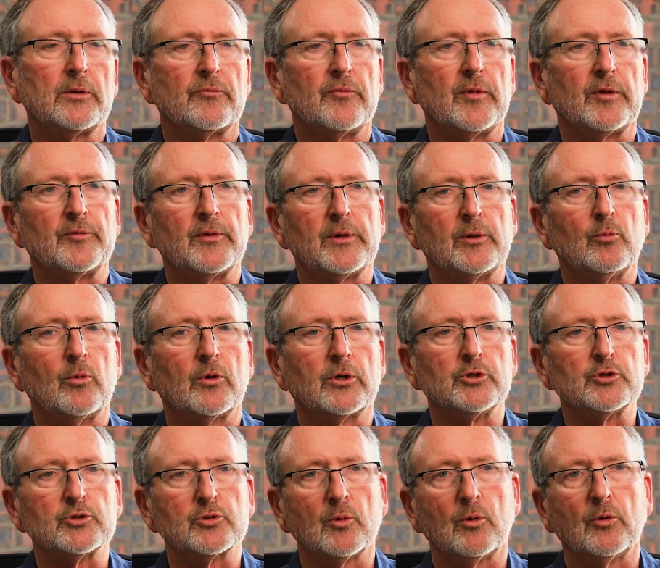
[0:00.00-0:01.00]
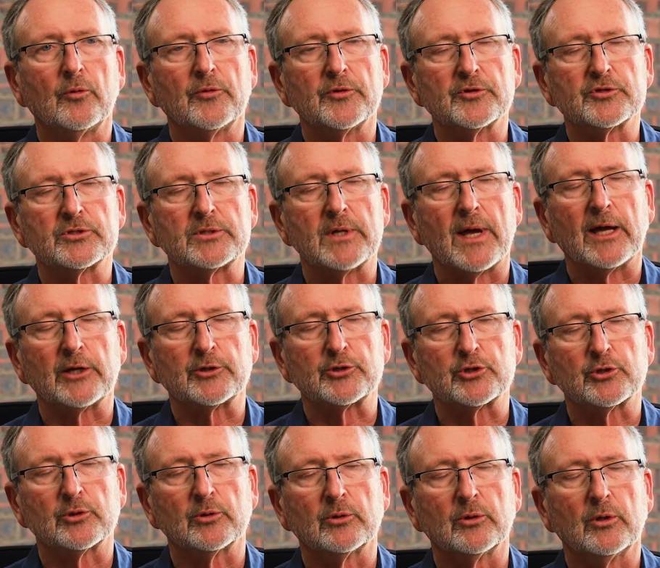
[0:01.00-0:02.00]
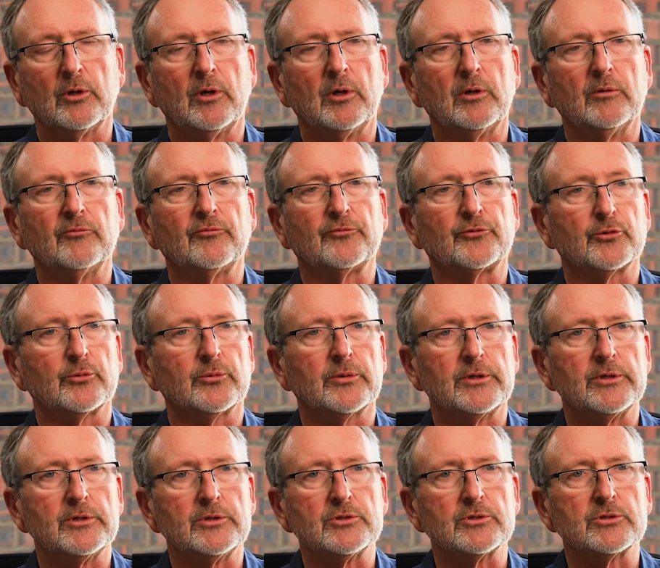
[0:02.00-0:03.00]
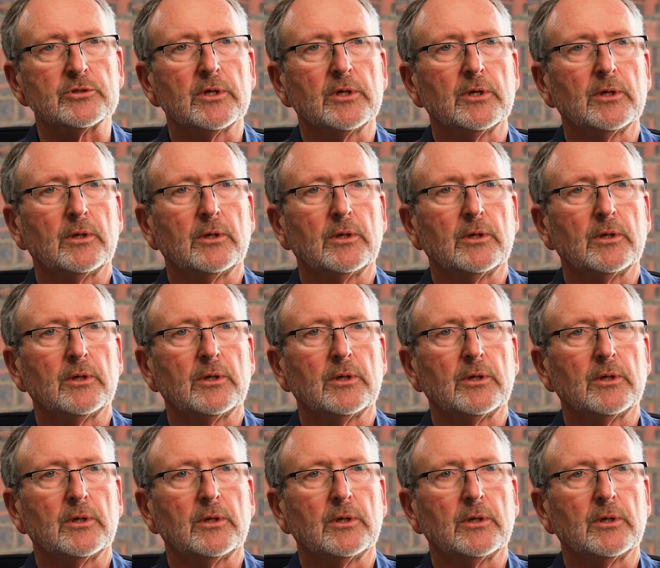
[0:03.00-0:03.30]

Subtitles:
that they will control the stature of trees.